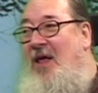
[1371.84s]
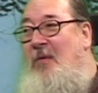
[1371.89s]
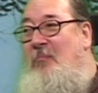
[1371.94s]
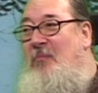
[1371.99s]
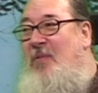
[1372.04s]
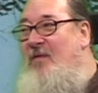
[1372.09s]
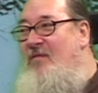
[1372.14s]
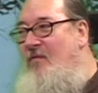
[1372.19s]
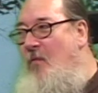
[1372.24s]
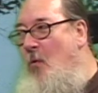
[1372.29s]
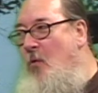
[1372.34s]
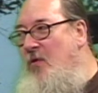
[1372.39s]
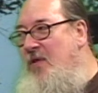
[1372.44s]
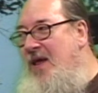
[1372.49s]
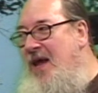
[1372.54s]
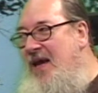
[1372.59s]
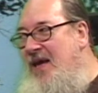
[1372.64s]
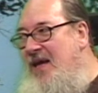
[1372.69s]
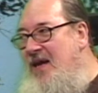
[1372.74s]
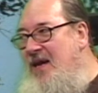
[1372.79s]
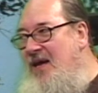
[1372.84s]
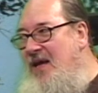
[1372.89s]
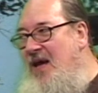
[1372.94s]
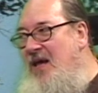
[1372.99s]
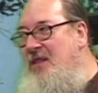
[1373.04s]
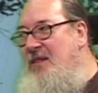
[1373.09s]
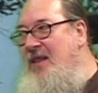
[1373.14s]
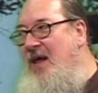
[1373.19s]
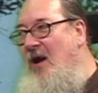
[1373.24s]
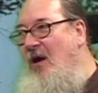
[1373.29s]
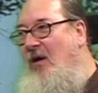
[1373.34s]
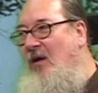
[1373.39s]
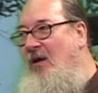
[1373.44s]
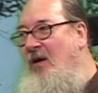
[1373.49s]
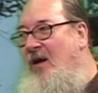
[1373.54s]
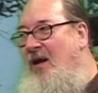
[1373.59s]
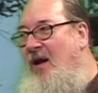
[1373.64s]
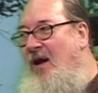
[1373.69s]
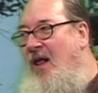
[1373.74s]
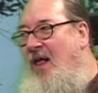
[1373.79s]
before they can get there.
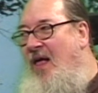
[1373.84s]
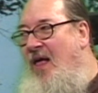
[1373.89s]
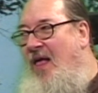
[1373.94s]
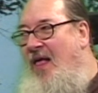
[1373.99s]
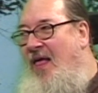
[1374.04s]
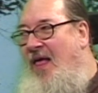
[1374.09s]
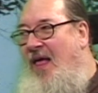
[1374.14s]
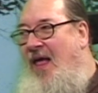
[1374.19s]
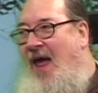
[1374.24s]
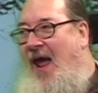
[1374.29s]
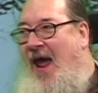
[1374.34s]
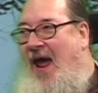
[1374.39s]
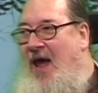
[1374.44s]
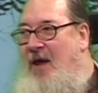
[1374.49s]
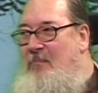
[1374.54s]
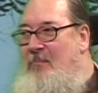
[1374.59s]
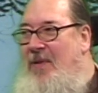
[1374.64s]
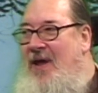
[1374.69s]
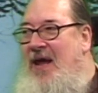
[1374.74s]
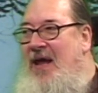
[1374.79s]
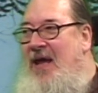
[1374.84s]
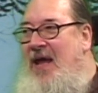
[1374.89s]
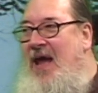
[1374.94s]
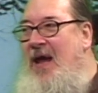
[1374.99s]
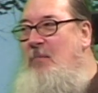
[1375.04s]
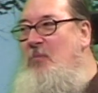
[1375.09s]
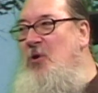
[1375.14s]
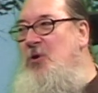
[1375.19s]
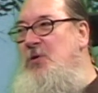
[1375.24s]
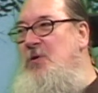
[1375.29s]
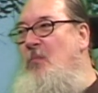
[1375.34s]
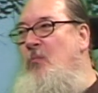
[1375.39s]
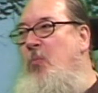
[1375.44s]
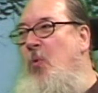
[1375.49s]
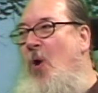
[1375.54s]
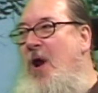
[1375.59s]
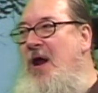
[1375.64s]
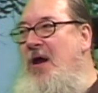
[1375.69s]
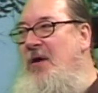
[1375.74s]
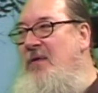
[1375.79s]
And being able to
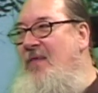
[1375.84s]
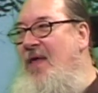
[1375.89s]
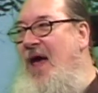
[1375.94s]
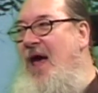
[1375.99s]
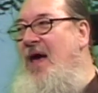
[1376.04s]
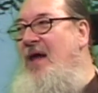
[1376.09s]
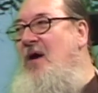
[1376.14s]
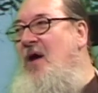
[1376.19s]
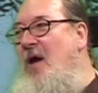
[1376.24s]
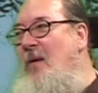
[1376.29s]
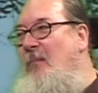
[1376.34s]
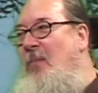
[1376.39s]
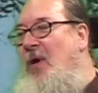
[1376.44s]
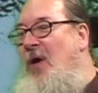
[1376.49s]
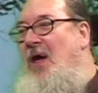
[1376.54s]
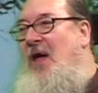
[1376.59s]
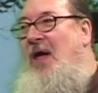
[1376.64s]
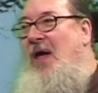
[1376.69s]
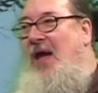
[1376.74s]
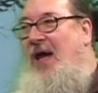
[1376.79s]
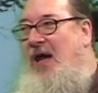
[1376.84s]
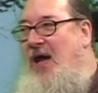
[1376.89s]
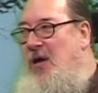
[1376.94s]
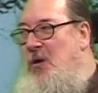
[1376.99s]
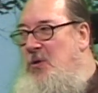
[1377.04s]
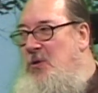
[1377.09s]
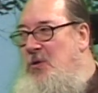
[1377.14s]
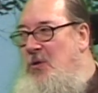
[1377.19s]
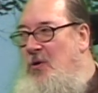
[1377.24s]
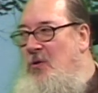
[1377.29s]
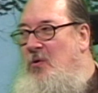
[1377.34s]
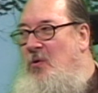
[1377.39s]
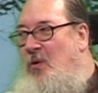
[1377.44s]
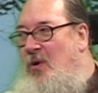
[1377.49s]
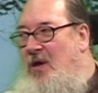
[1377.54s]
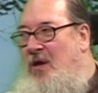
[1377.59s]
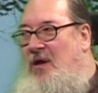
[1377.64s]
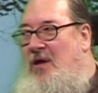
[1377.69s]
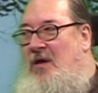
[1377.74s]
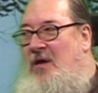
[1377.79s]
break that up into
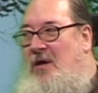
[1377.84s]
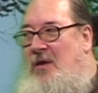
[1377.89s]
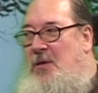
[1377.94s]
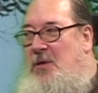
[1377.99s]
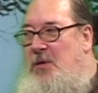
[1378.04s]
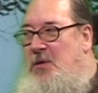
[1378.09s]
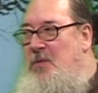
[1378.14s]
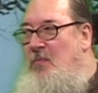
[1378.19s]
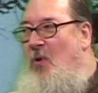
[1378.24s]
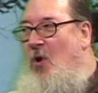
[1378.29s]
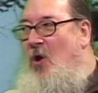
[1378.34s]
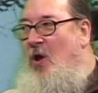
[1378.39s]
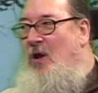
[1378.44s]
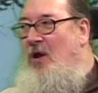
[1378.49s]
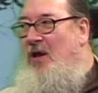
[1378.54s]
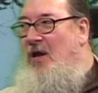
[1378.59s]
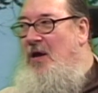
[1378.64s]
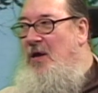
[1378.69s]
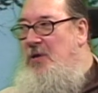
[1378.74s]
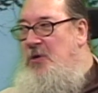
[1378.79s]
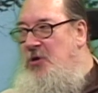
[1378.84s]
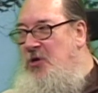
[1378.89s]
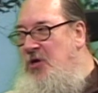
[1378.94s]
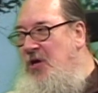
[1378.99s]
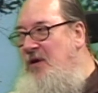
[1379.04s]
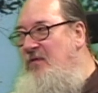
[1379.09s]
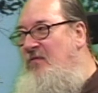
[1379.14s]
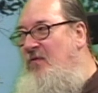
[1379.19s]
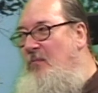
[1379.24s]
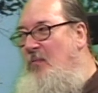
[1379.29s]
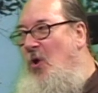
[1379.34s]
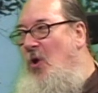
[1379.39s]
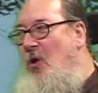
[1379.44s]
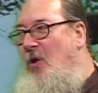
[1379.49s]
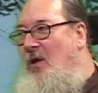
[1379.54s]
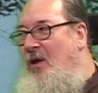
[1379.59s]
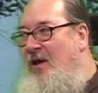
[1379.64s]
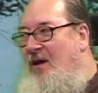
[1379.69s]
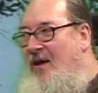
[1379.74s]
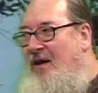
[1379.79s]
small,
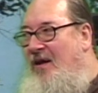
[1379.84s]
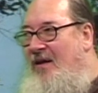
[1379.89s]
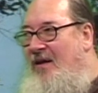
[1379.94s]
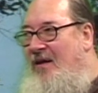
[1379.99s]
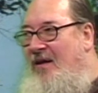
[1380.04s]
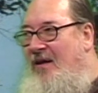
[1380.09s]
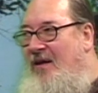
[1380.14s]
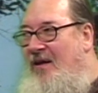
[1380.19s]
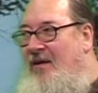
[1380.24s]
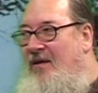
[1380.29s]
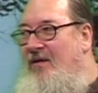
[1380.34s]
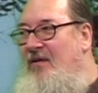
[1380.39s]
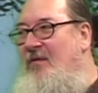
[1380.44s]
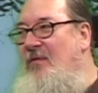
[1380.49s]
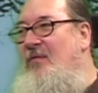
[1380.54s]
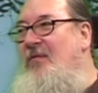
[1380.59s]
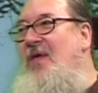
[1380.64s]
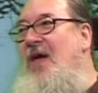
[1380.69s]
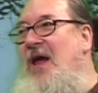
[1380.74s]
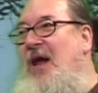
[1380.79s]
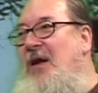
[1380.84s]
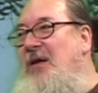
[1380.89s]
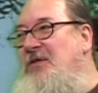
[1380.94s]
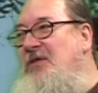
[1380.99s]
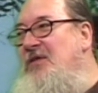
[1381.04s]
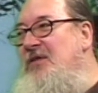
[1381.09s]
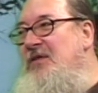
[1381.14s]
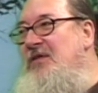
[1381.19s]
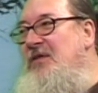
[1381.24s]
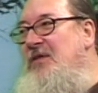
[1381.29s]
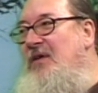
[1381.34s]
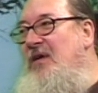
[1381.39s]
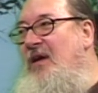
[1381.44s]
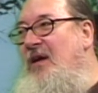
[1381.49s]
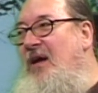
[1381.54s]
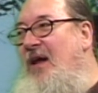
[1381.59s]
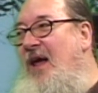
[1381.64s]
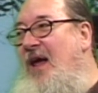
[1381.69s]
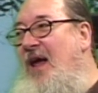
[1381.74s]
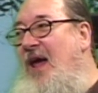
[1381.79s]
achievable mm-hmm. things.
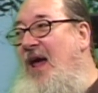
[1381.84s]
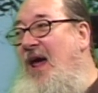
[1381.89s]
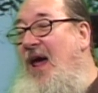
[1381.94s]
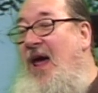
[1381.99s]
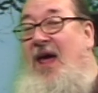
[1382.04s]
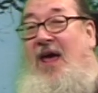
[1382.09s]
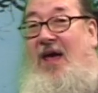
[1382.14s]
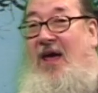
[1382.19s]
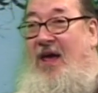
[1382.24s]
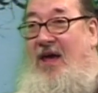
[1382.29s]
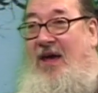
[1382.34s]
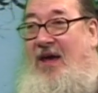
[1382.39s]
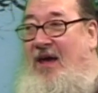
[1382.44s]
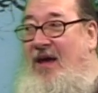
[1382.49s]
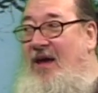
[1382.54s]
And also being